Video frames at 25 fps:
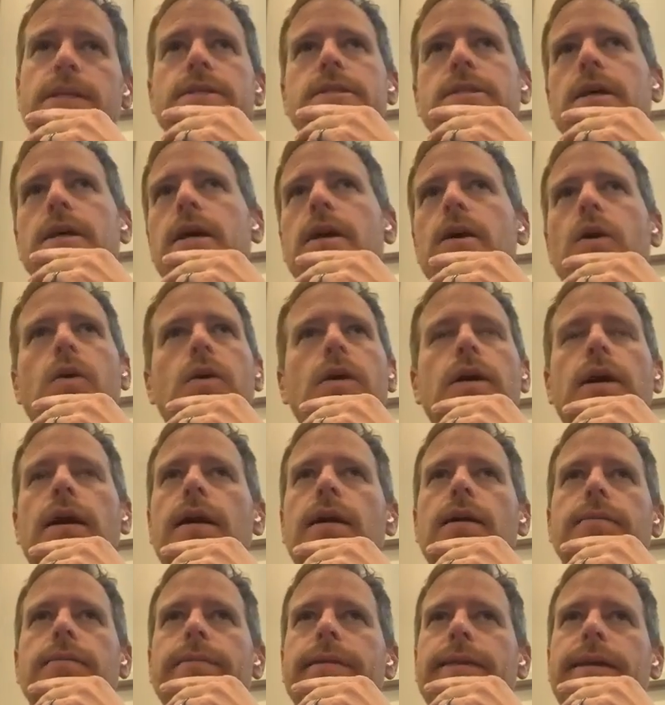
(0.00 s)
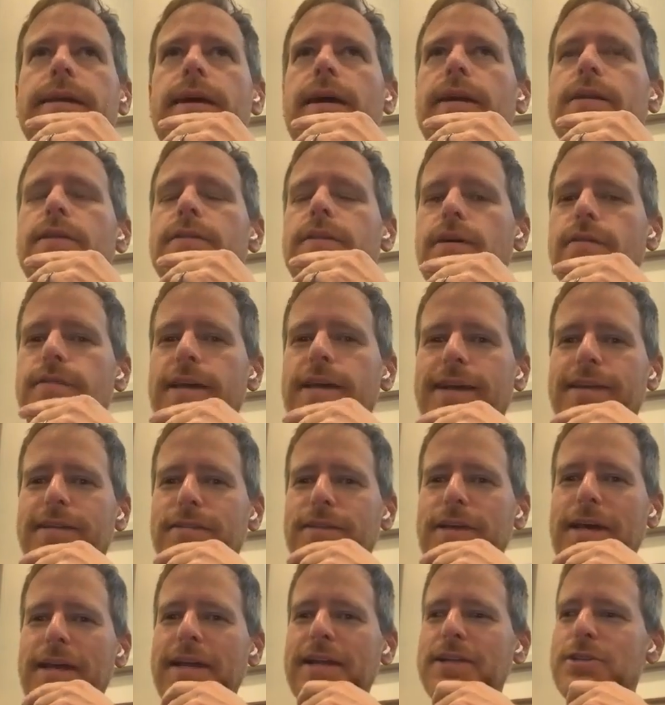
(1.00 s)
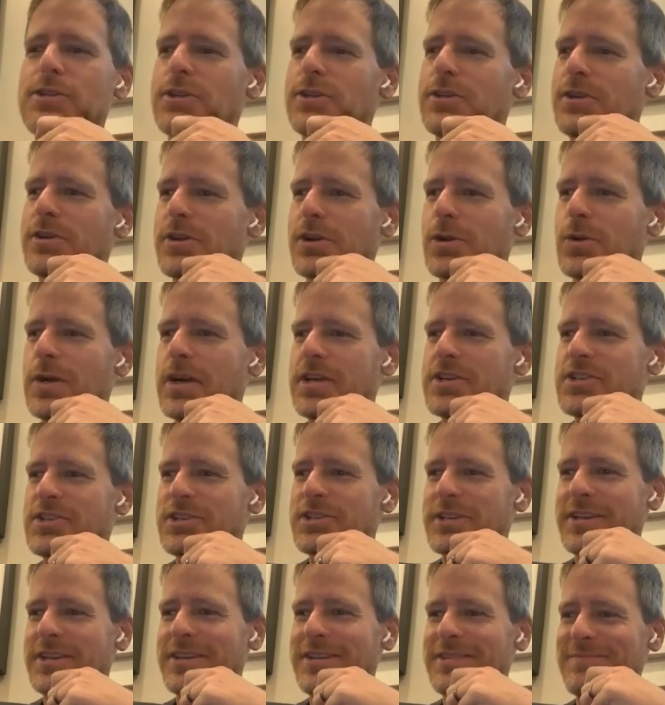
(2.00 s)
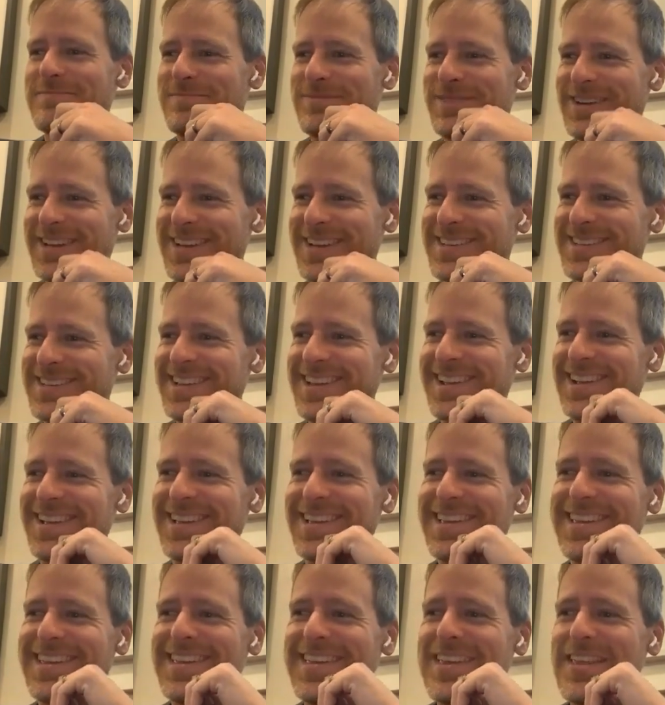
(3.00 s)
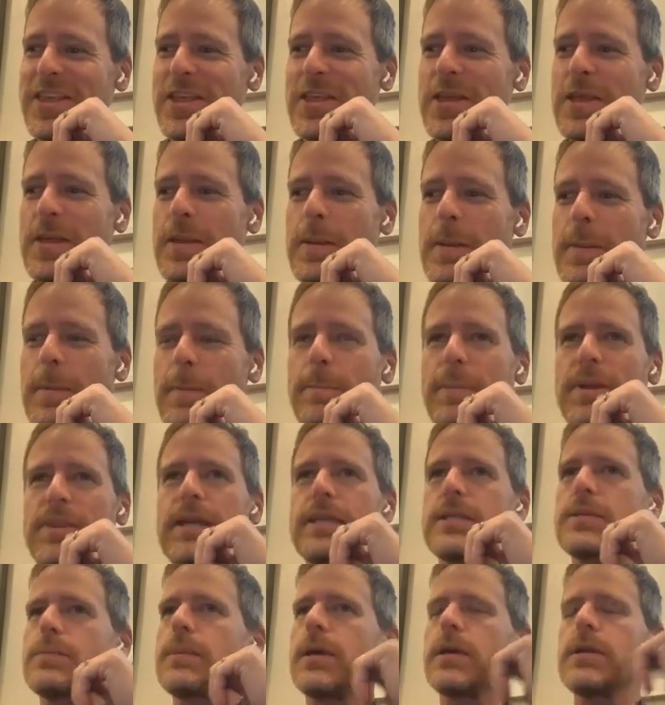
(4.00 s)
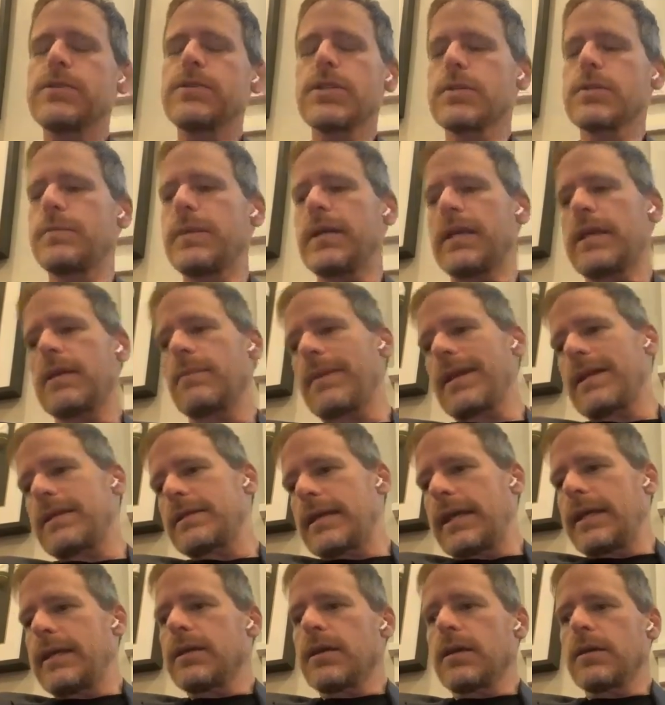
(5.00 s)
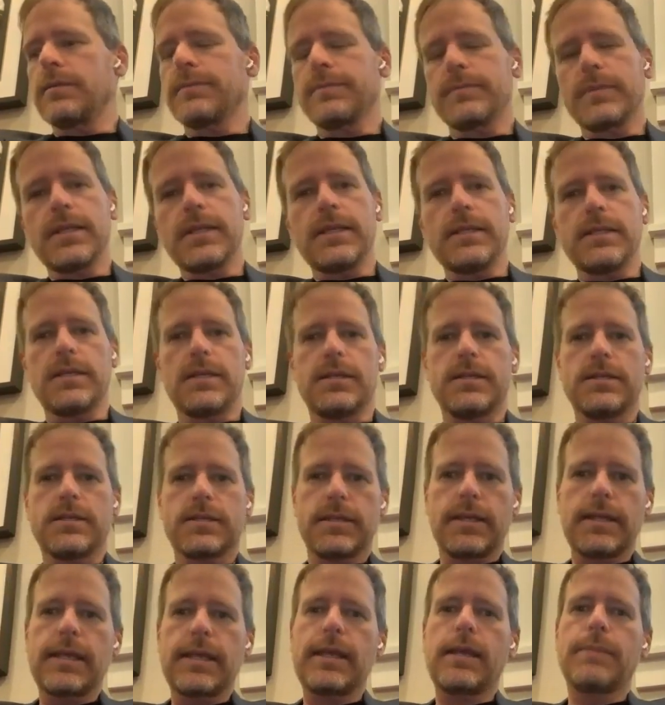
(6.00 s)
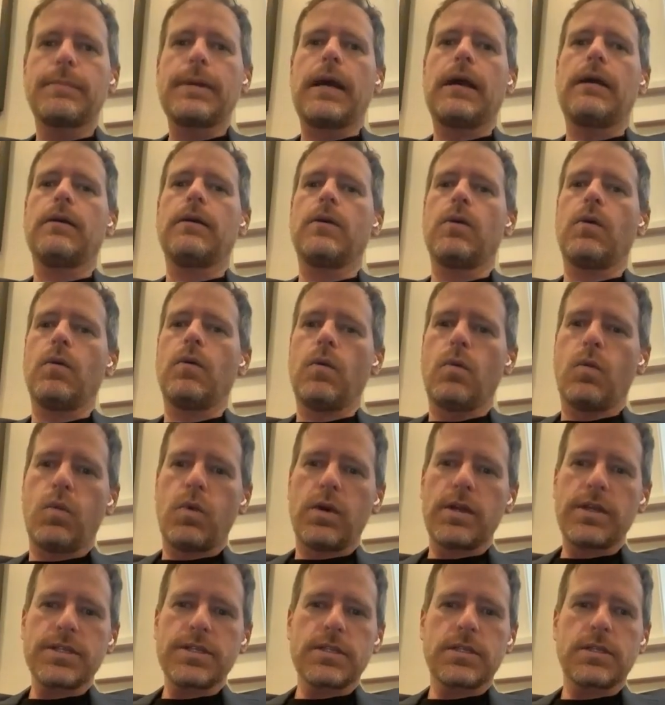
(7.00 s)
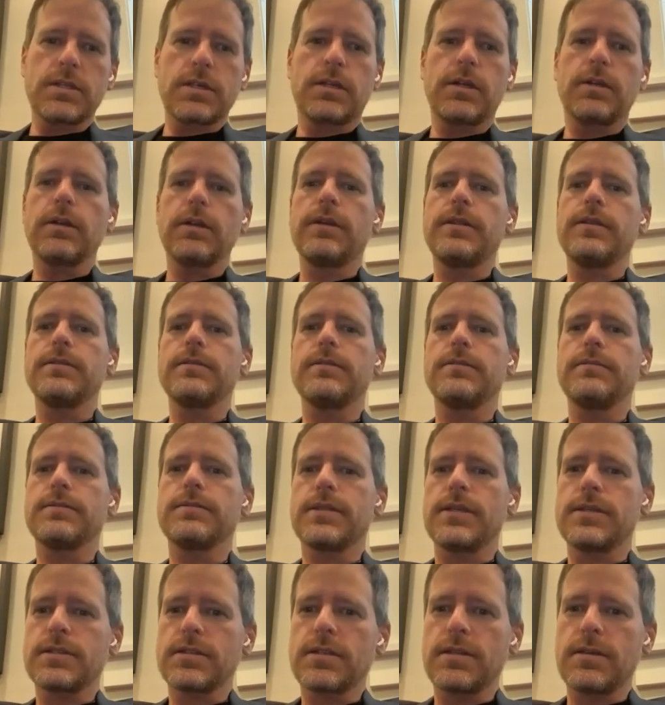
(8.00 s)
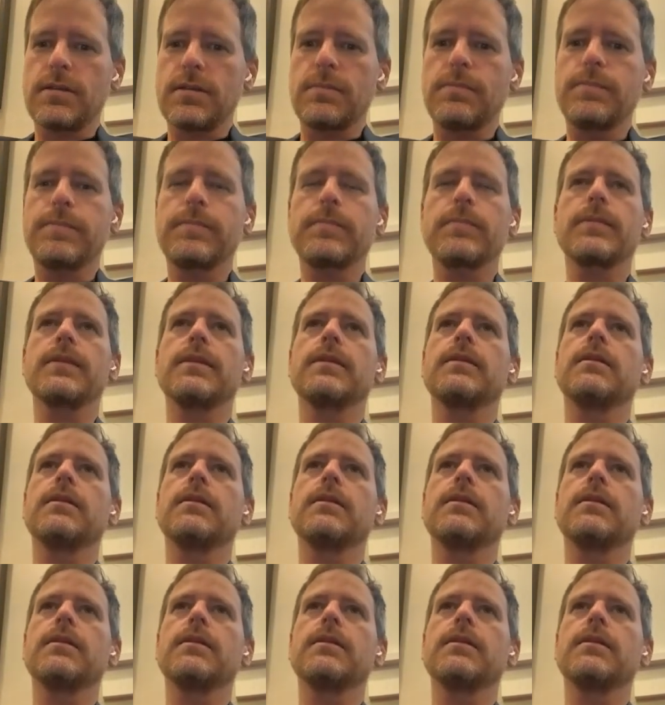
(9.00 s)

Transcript: So, I don't know if that answered your question, but that's part of just being a maintainer, is thinking about what is the current system